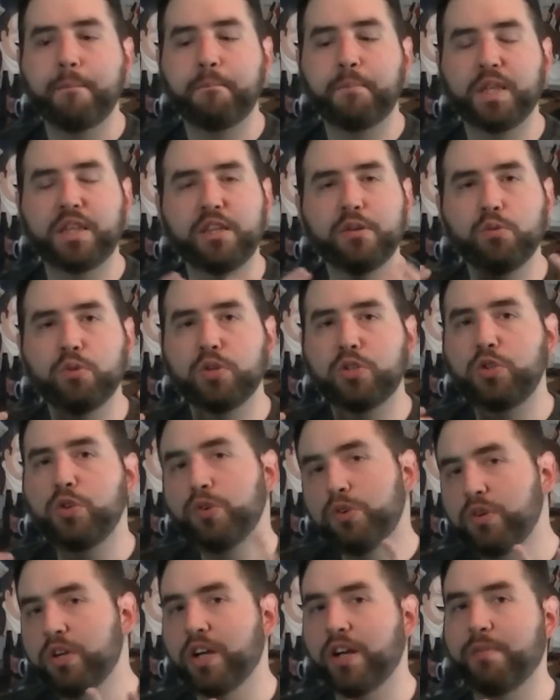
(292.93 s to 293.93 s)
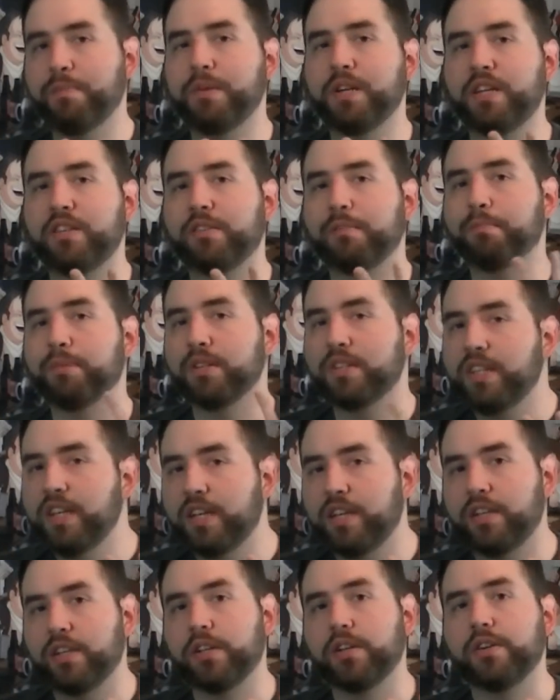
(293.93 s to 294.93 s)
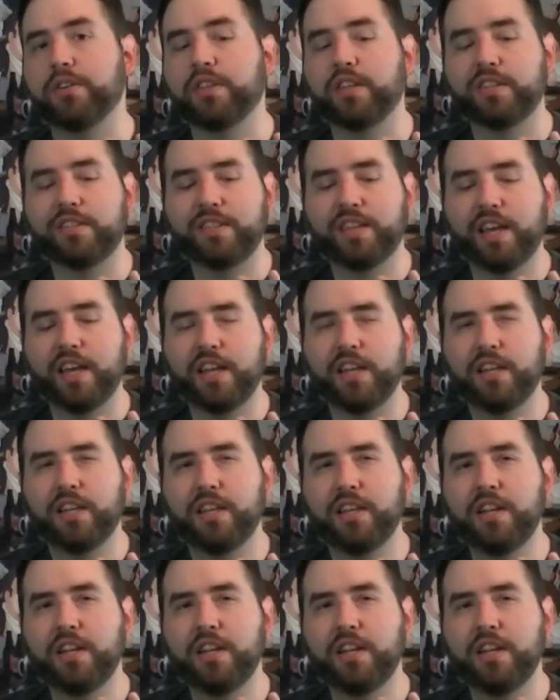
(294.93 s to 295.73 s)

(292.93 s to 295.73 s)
But there were two companies in particular that said,